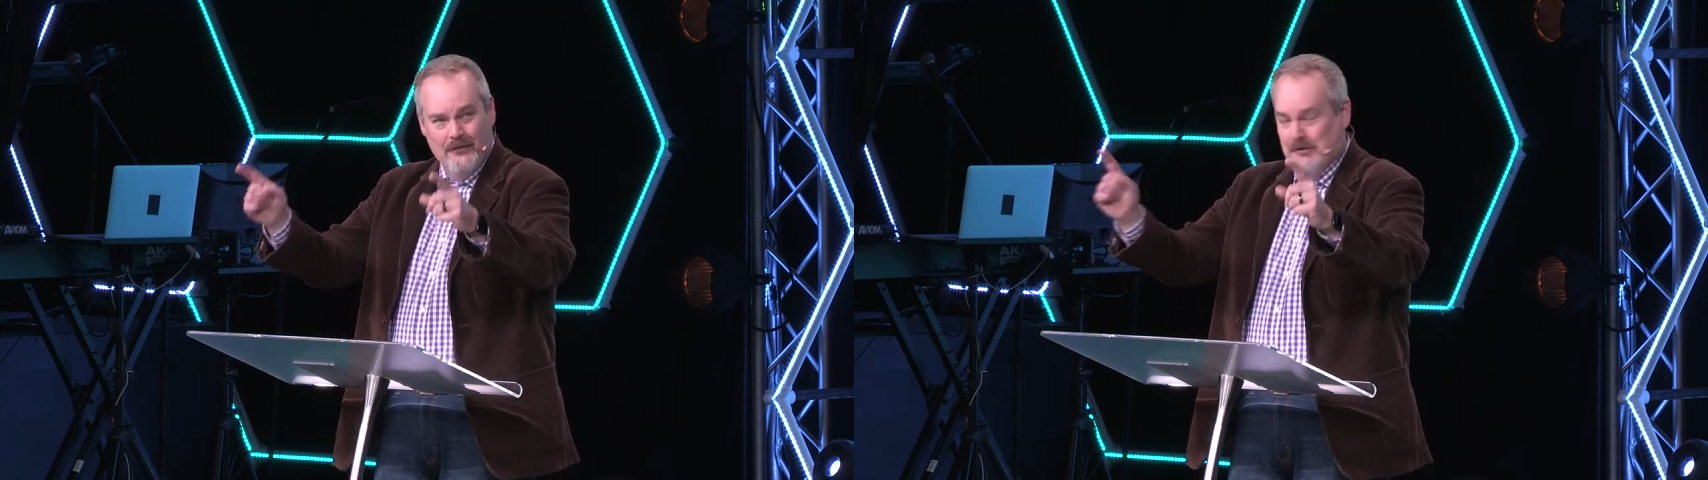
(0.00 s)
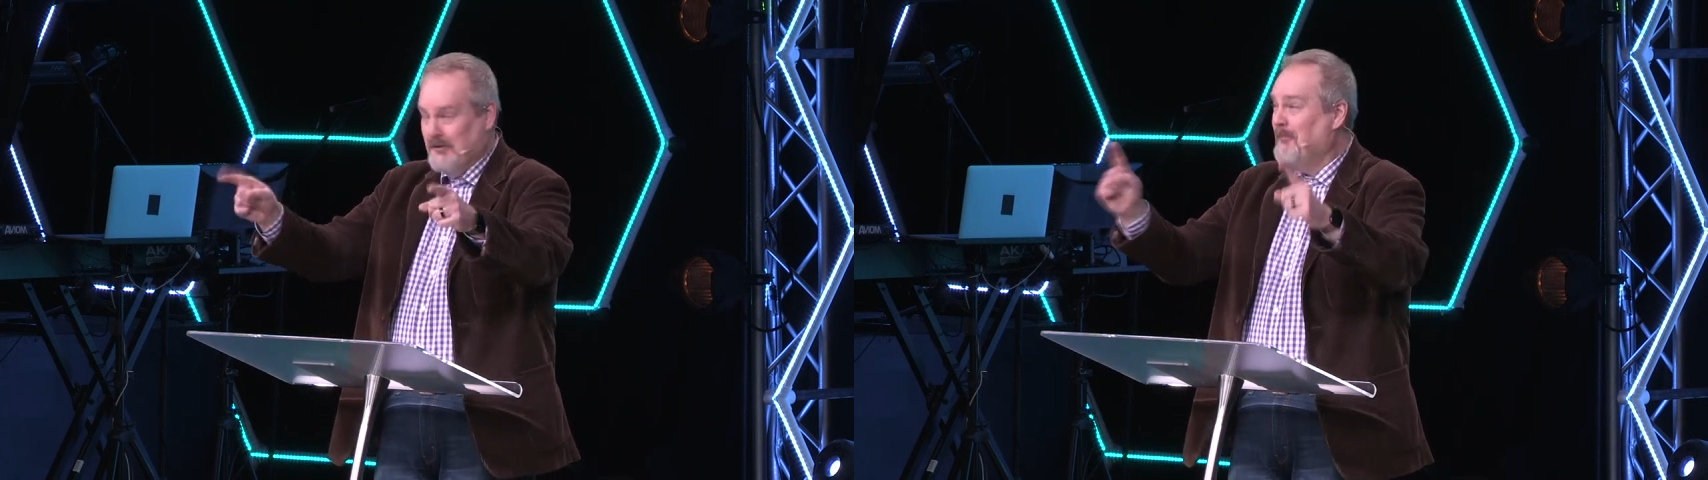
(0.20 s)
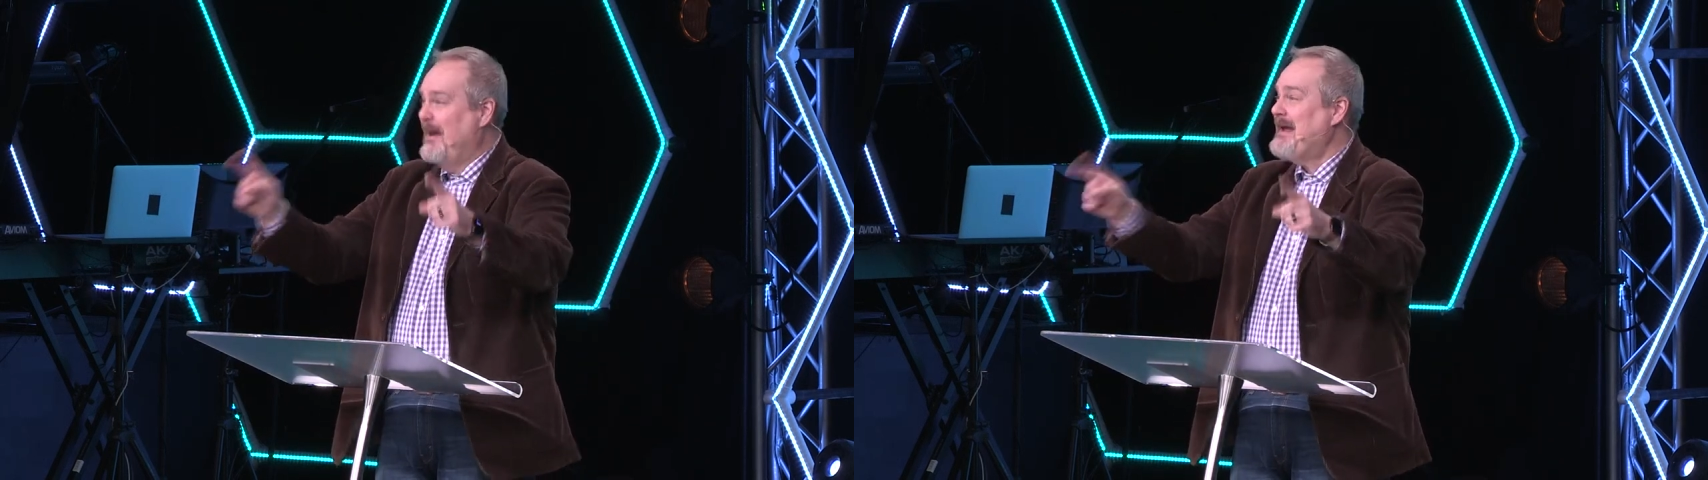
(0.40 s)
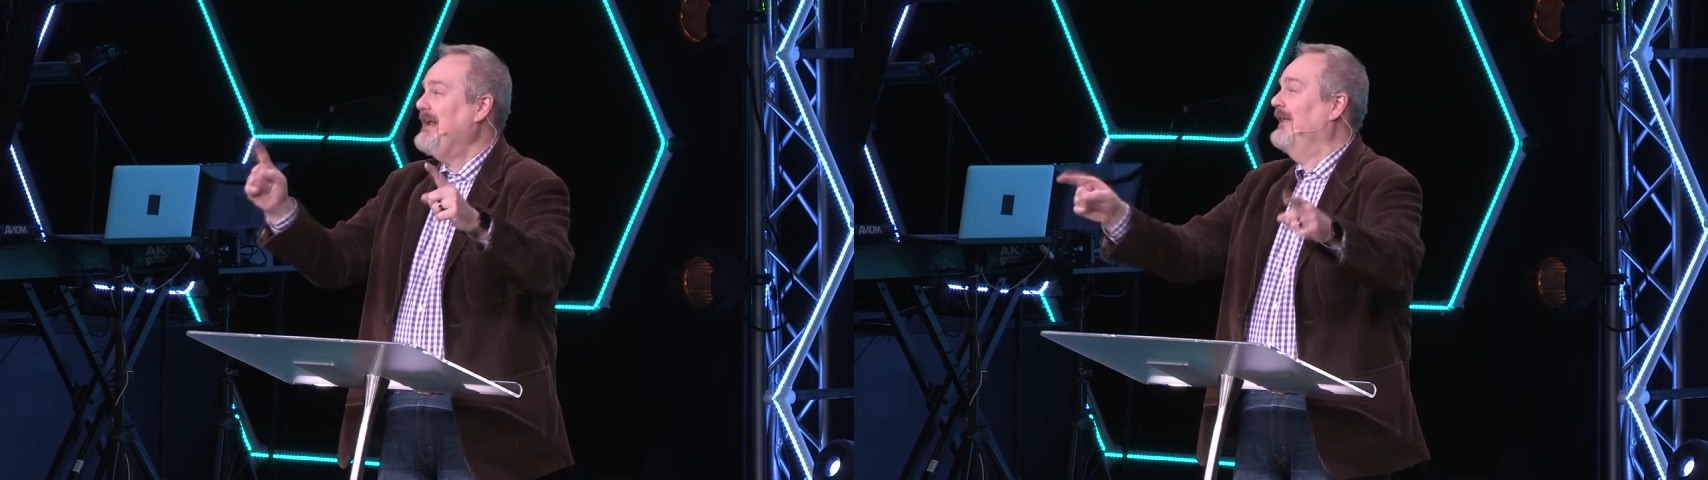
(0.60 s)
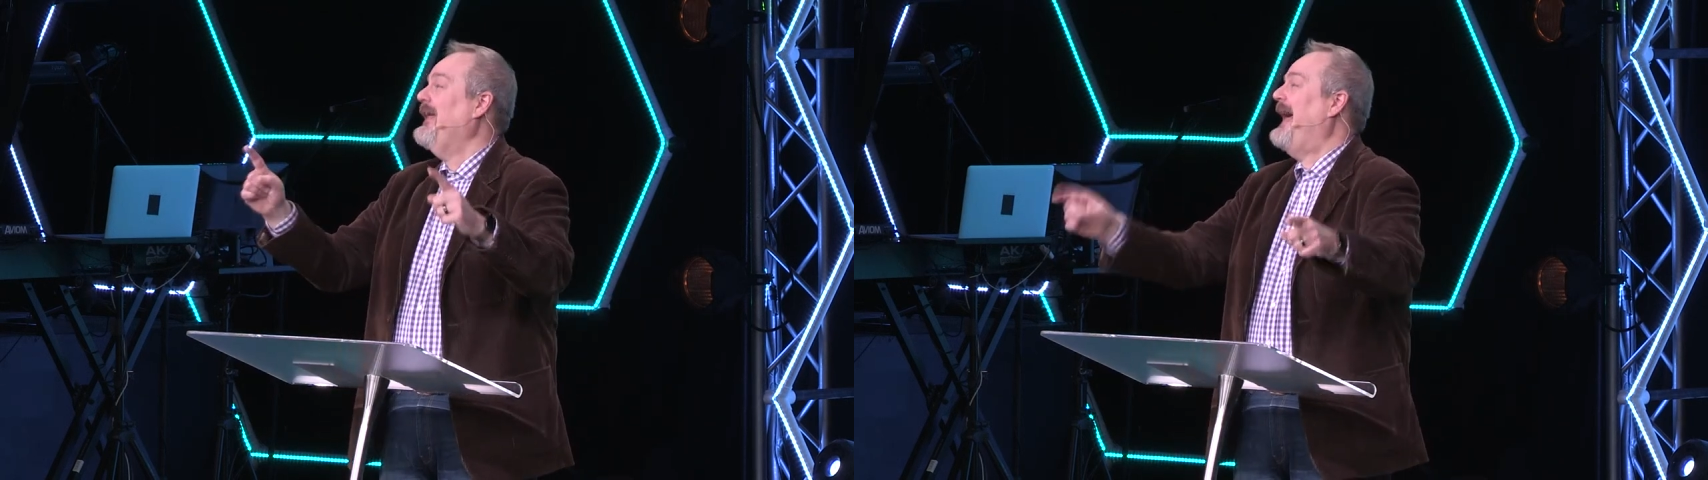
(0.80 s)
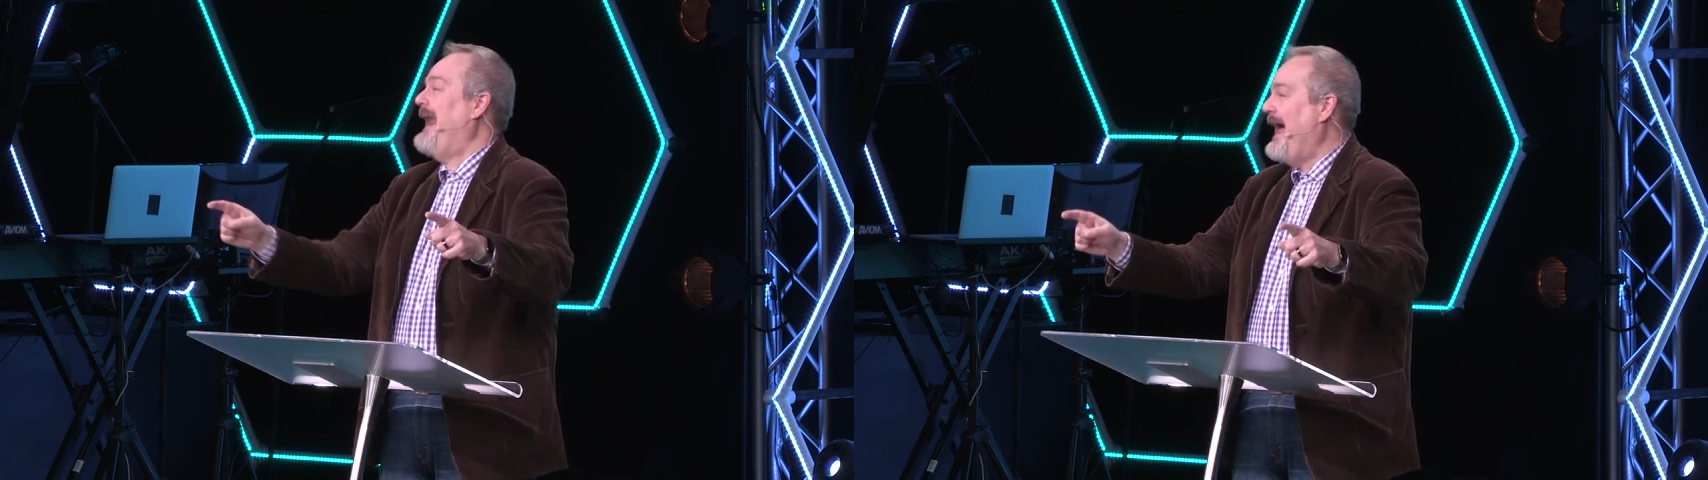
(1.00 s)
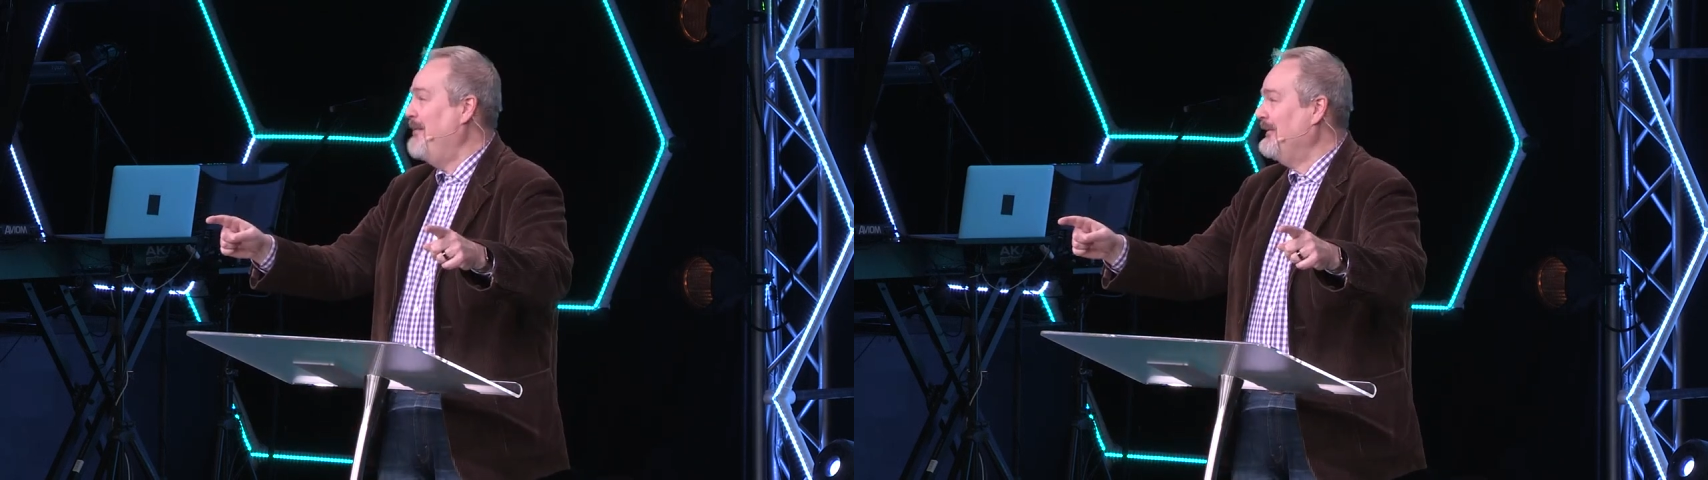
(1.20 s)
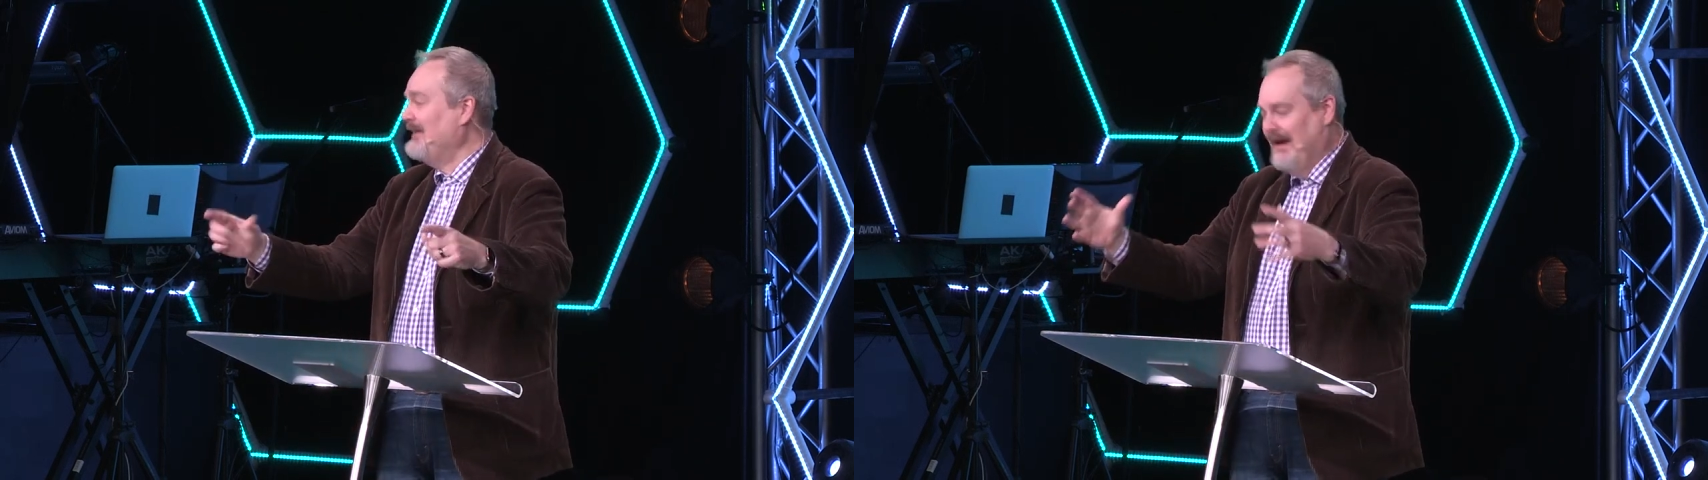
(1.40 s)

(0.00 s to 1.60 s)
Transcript: You're making that happen.